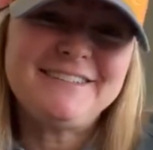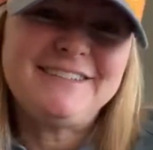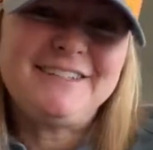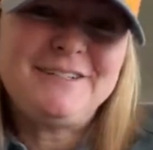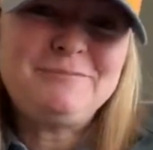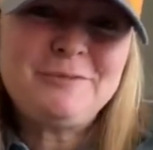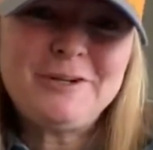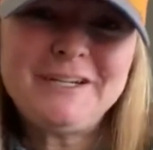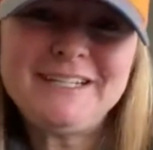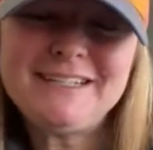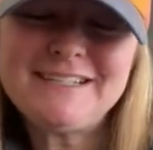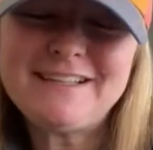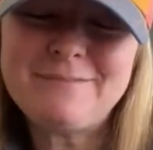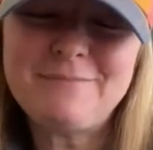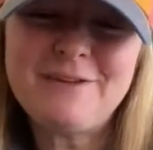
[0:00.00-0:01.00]
Good
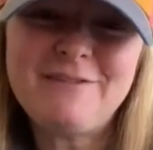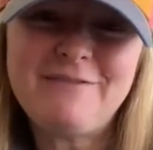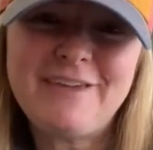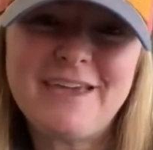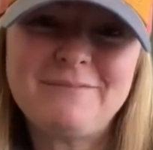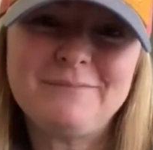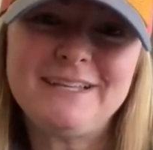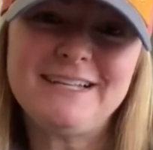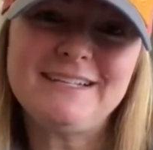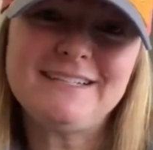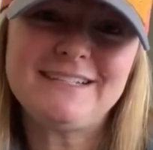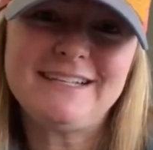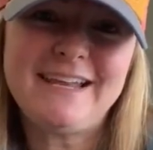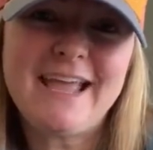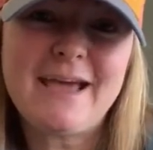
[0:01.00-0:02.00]
morning, Summit
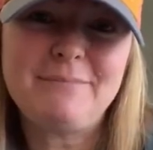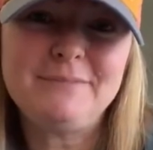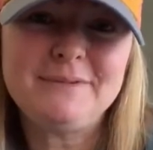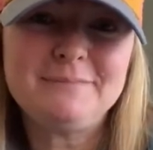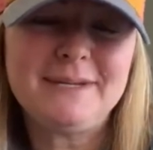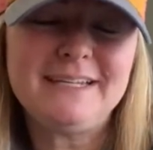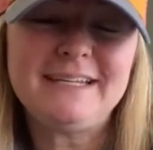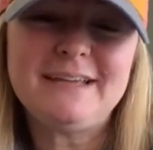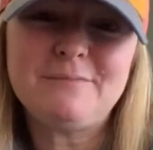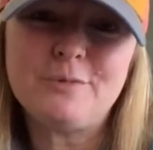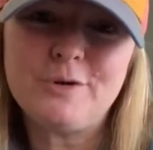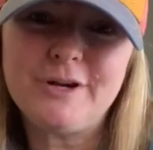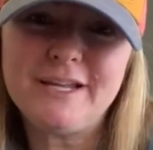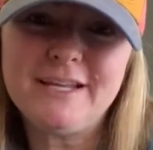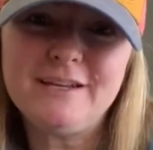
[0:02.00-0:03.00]
families, and happy Monday
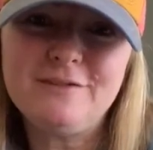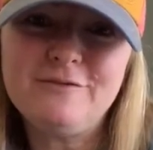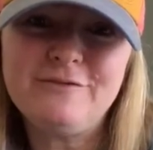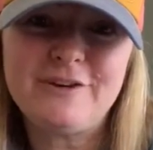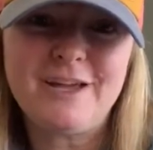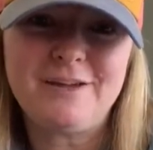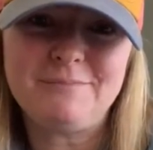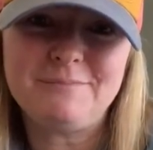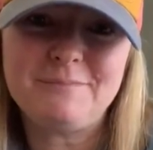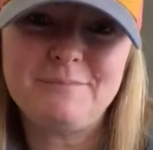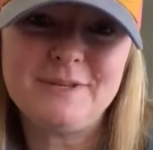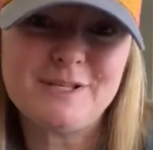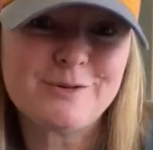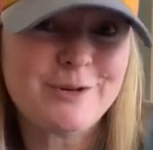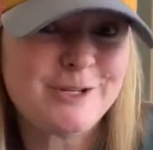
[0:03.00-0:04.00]
morning from
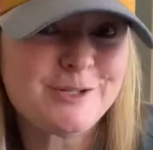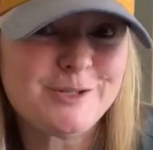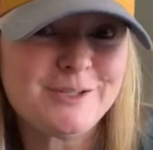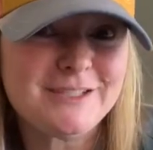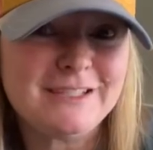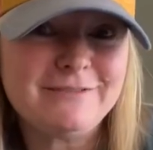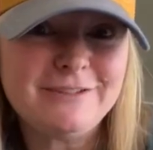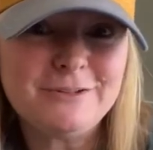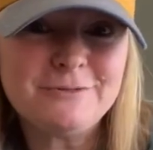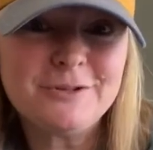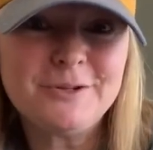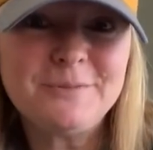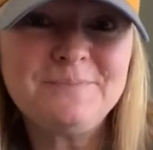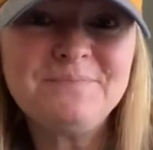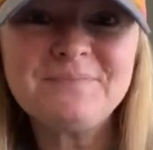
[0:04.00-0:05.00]
Miss Rachel's living
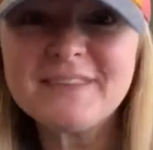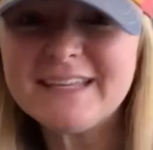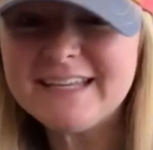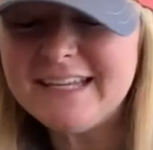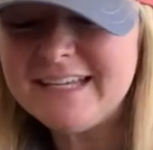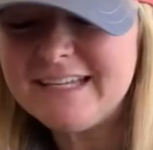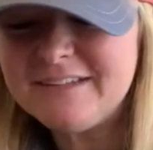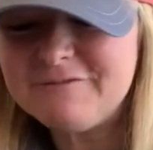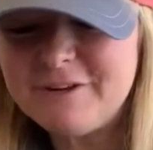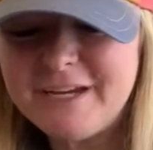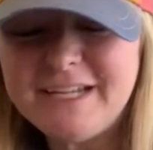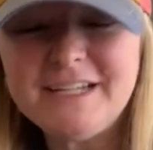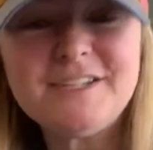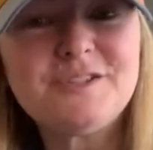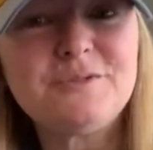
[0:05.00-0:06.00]
room. Getting
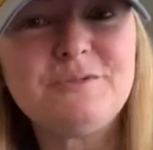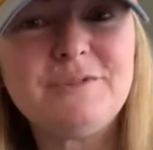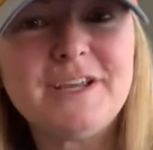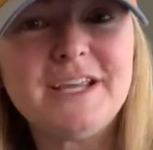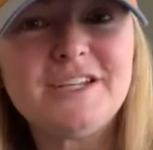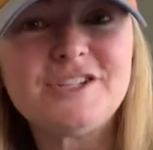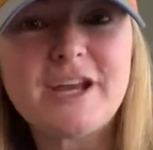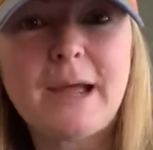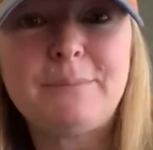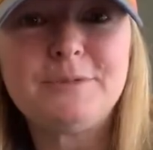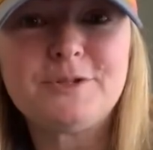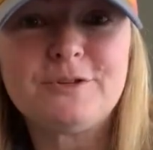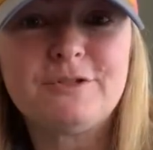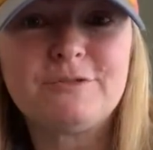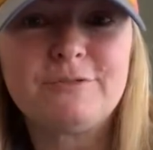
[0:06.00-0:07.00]
ready to read
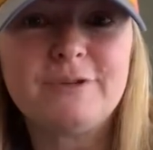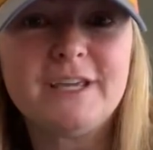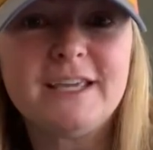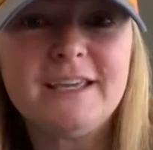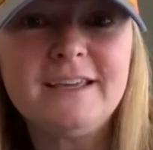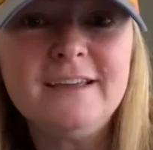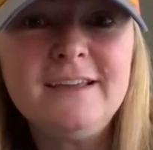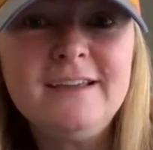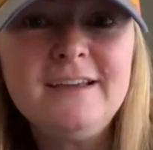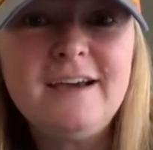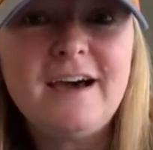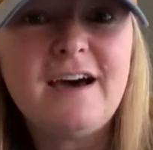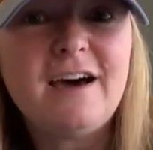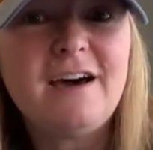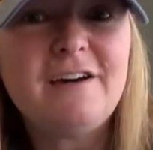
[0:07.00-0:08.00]
chapter 3
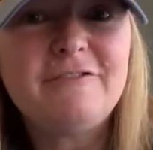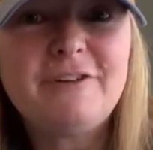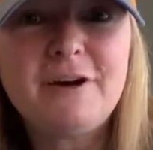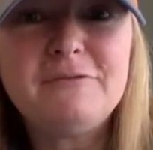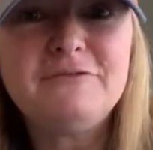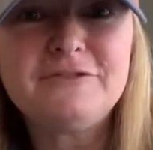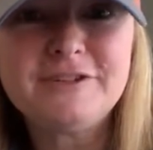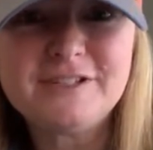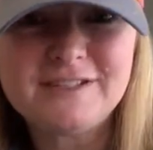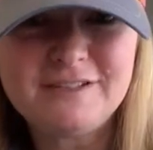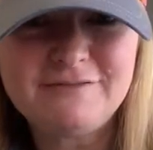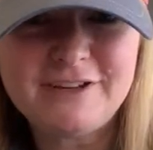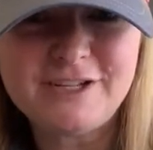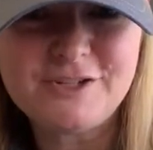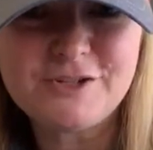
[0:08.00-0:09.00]
of Humphrey's
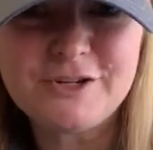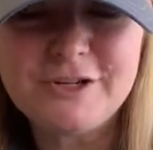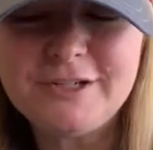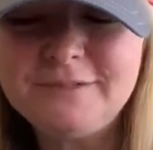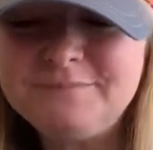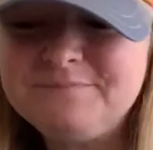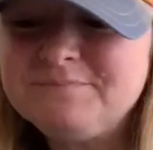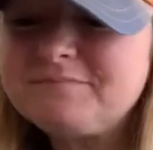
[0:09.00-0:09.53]
adventure.